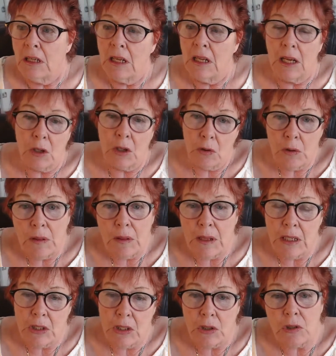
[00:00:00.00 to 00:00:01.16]
A good
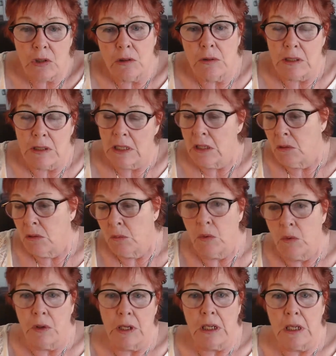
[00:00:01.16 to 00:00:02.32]
thing to do is, say you're
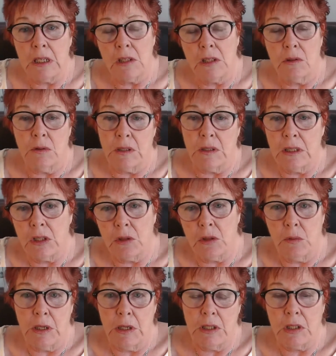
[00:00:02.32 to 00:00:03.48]
walking into a
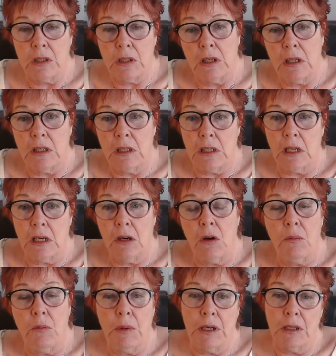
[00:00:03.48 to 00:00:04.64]
situation and it's like, oh
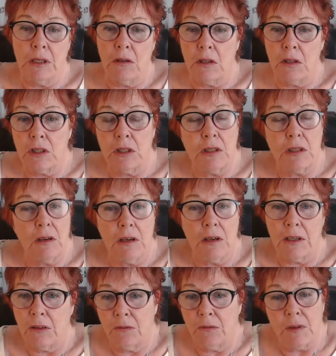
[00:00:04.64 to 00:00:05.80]
my gosh, I don't
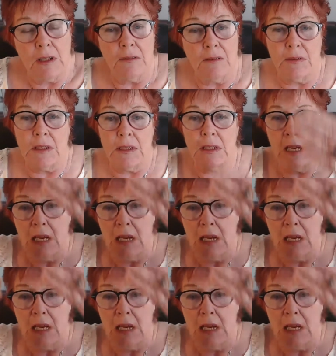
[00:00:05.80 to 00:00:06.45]
like the feel of this.